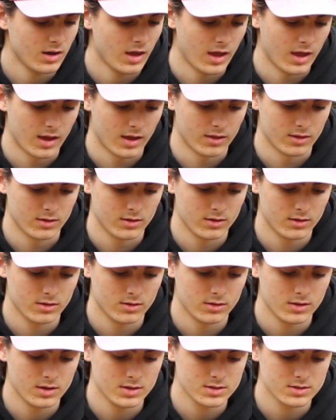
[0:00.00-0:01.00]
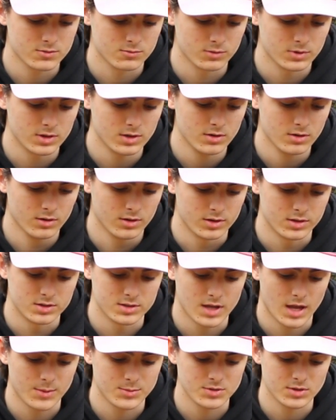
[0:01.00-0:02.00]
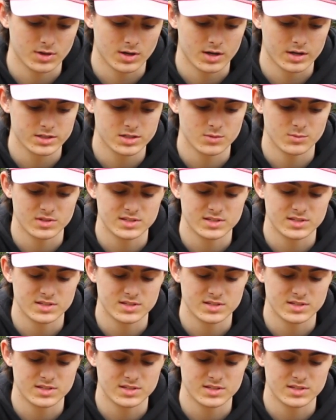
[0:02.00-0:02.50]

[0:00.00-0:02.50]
And this reel is absolutely awesome.